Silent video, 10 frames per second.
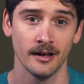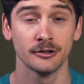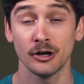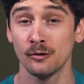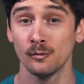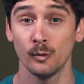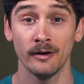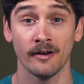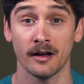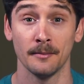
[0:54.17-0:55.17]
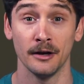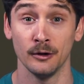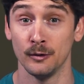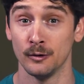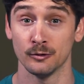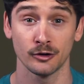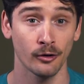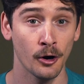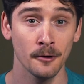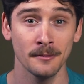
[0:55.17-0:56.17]
So we'd recommend you use
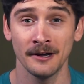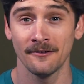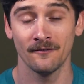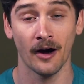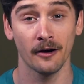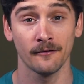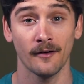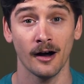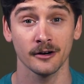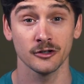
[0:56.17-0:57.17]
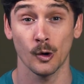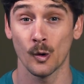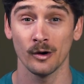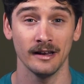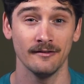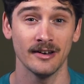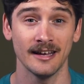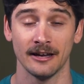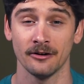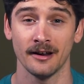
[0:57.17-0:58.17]
Chrome, Firefox, or even
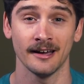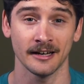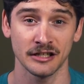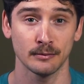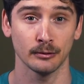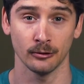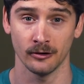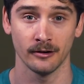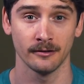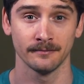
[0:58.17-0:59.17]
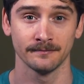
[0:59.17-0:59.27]
Internet Explorer.